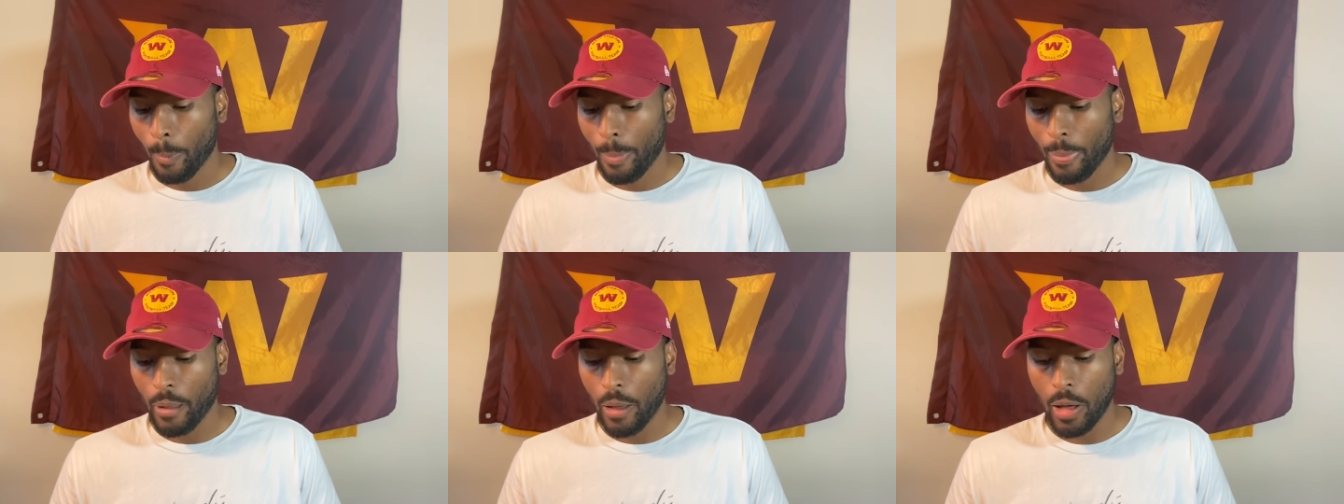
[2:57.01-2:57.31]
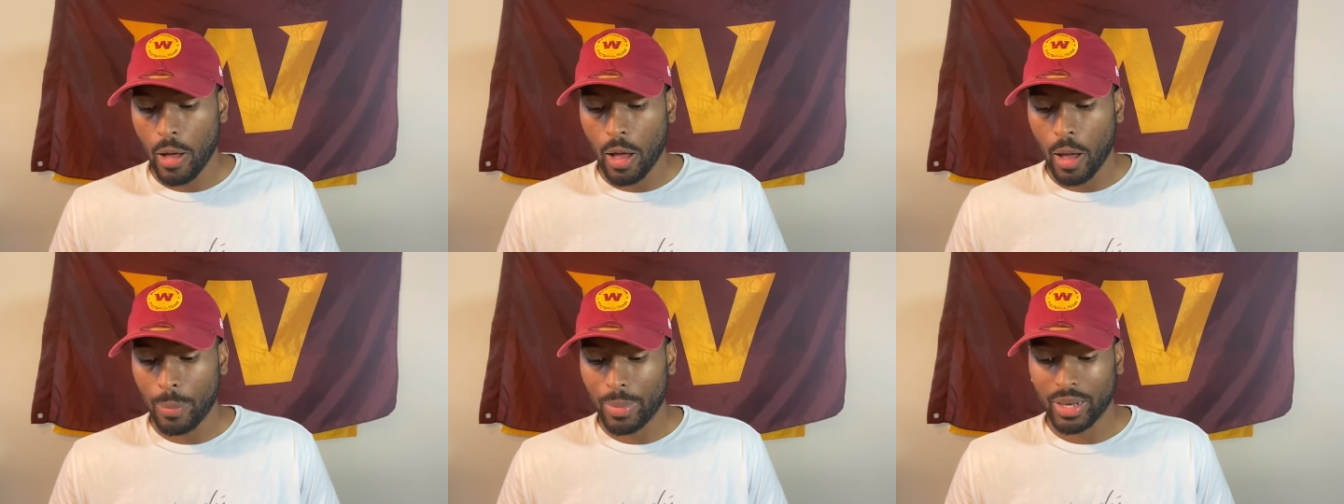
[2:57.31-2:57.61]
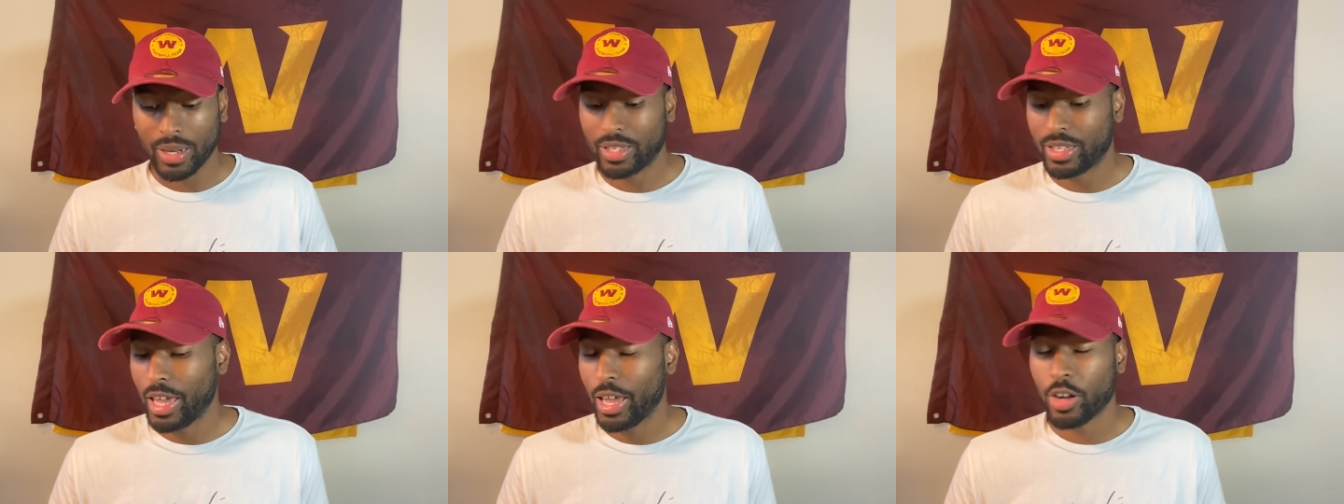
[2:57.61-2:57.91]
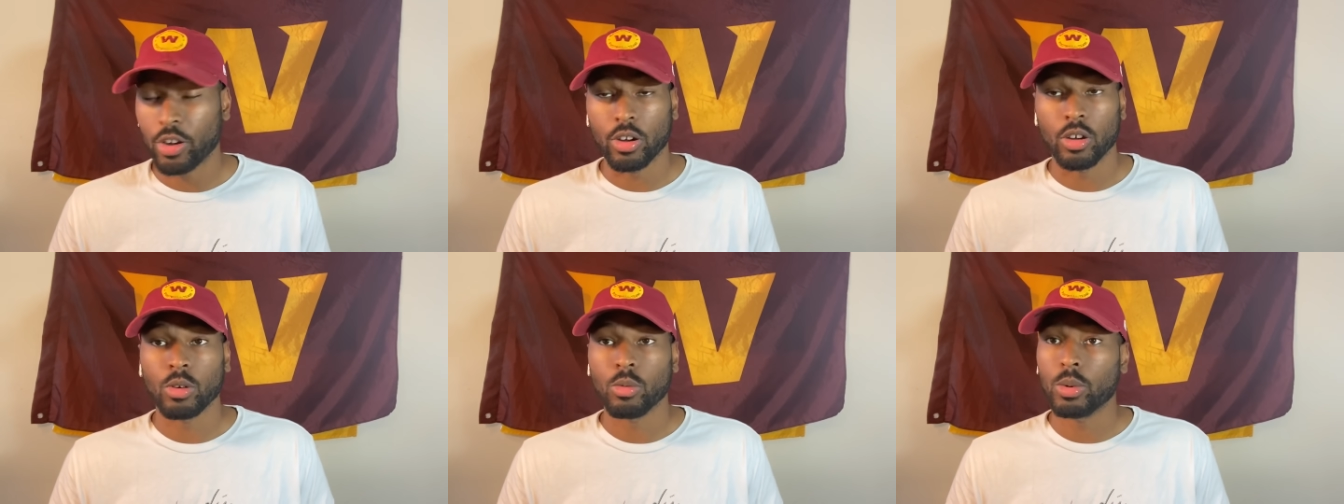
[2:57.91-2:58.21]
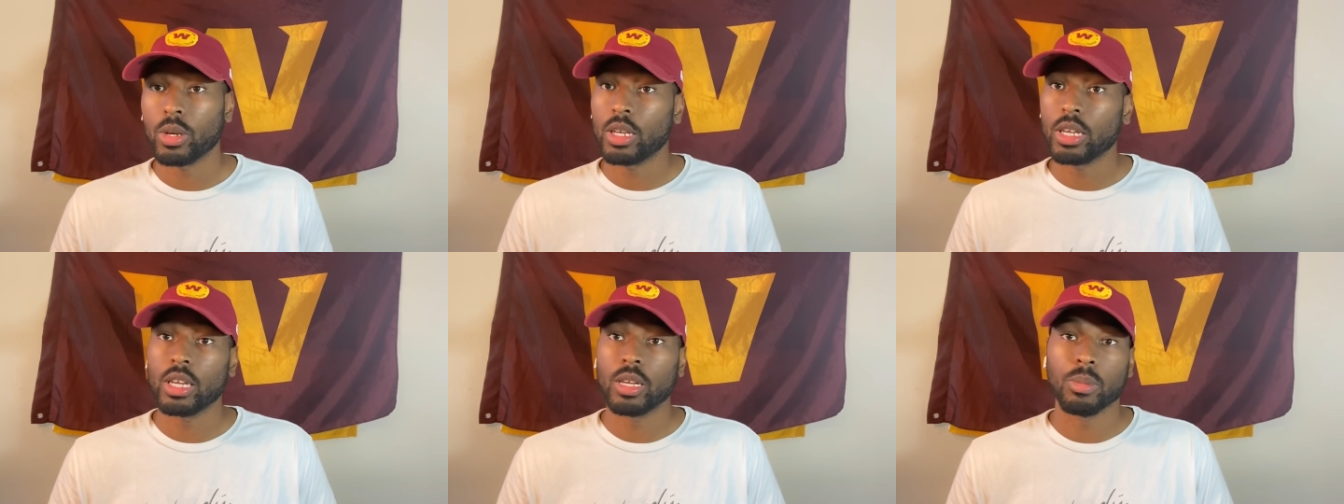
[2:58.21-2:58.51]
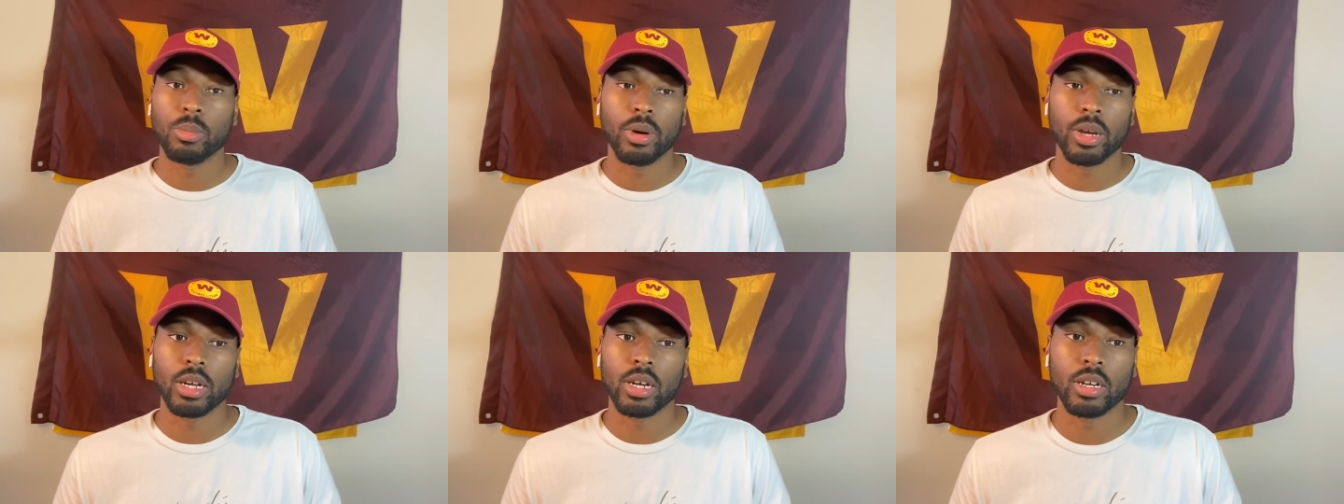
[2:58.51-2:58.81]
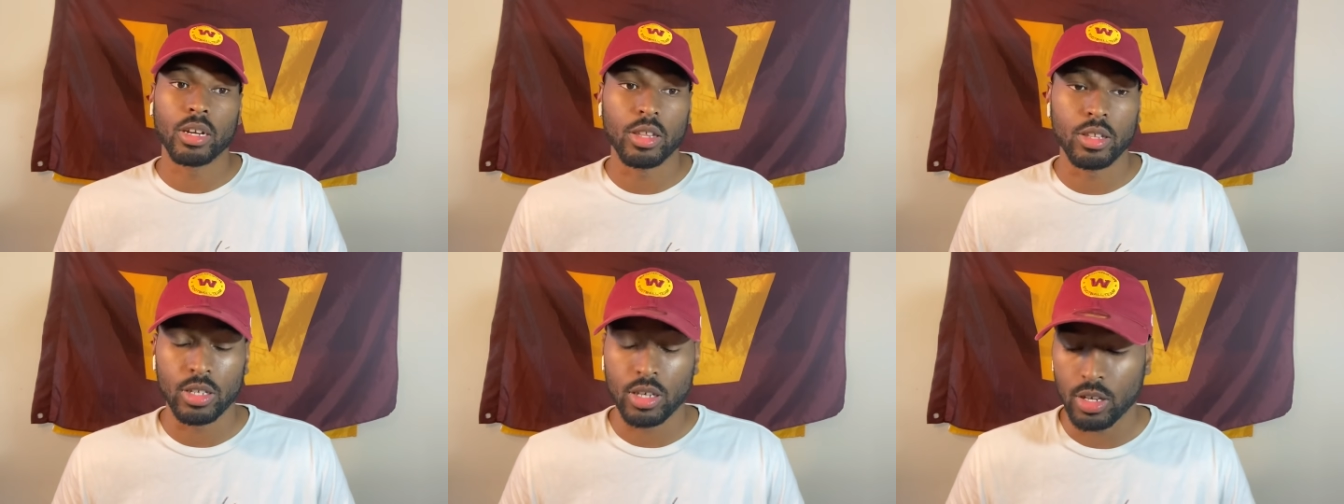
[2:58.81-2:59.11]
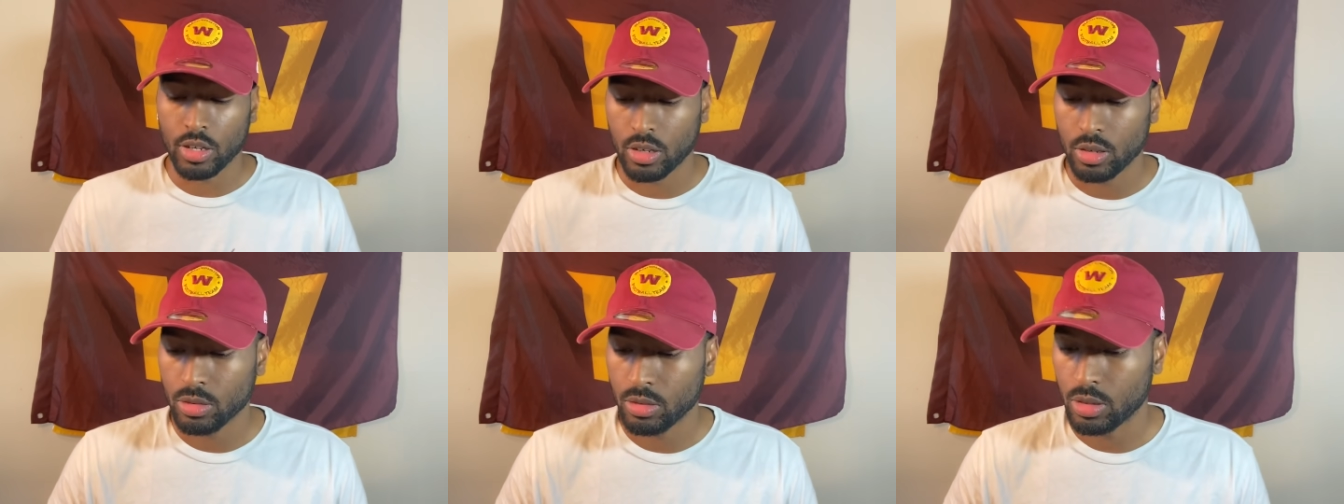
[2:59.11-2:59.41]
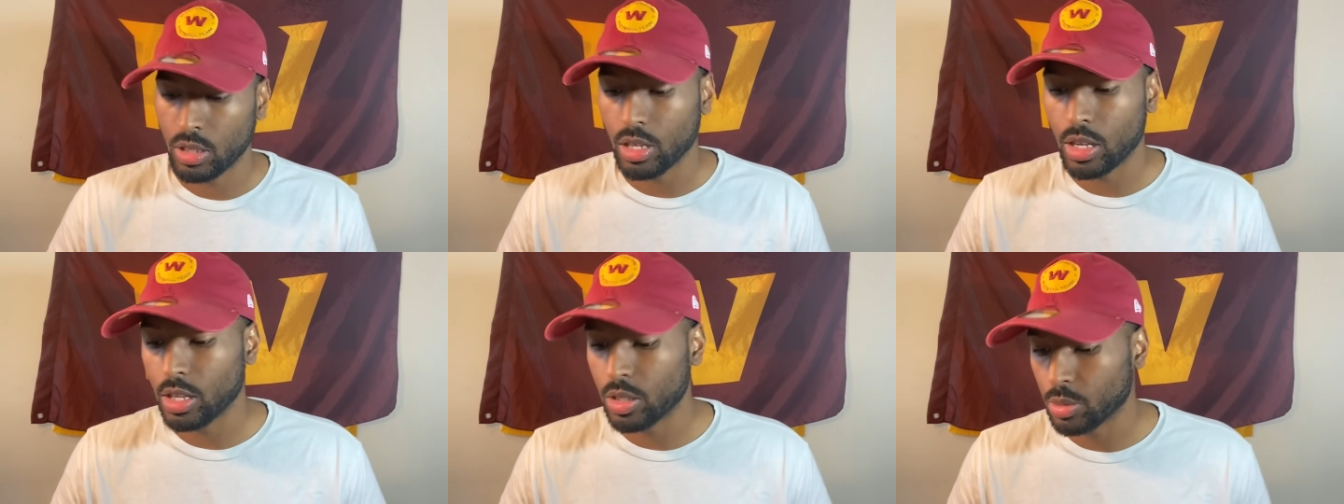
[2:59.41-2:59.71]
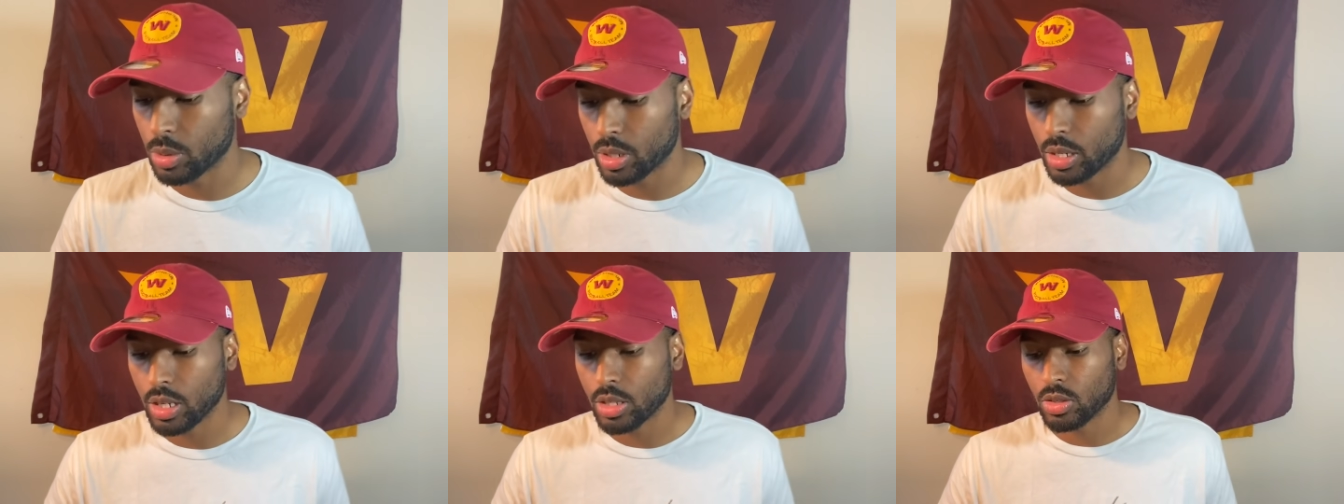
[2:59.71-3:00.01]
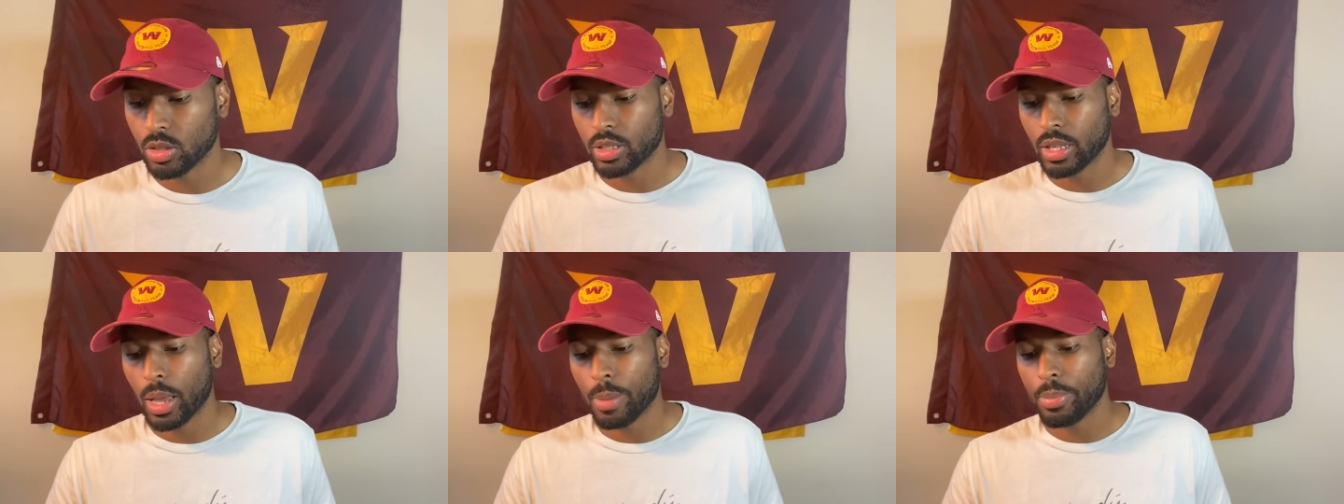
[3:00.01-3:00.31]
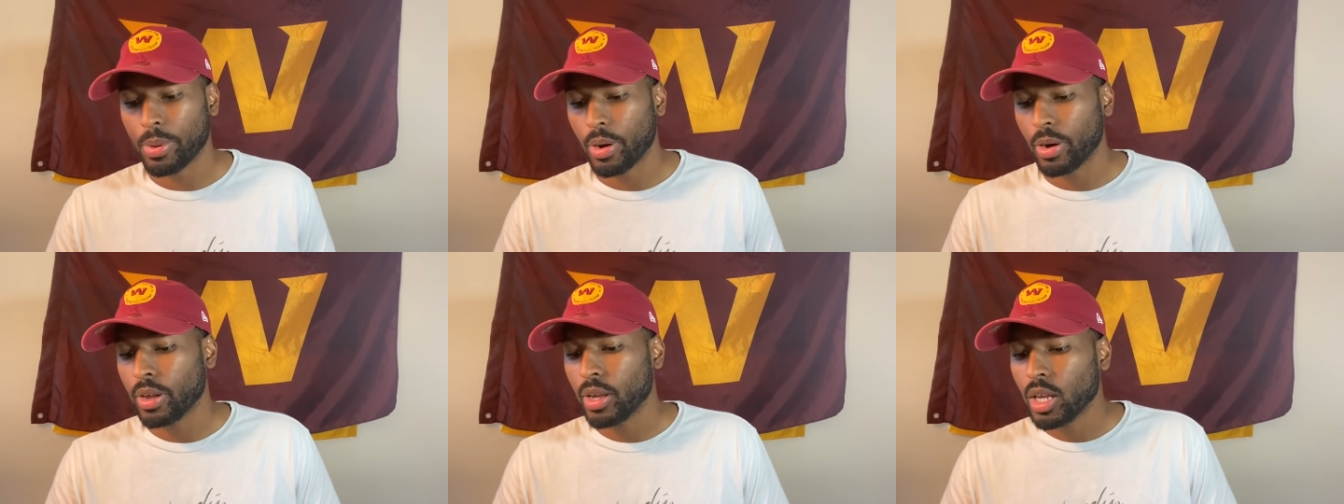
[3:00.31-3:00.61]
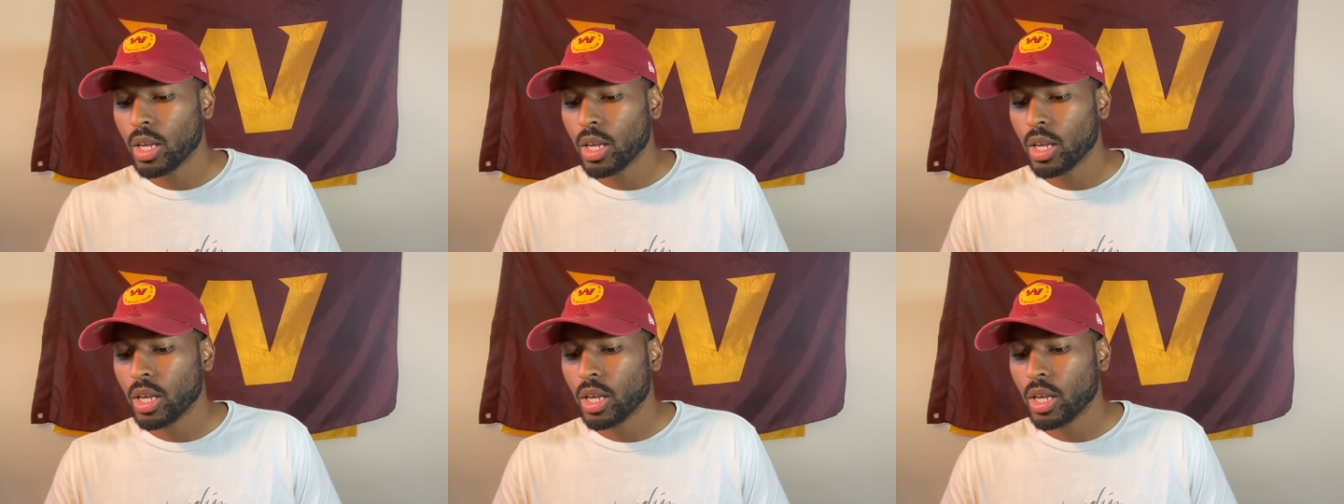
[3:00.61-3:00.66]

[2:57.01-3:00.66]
And a kicker, we need to bring in another kicker. It is what it is on that part.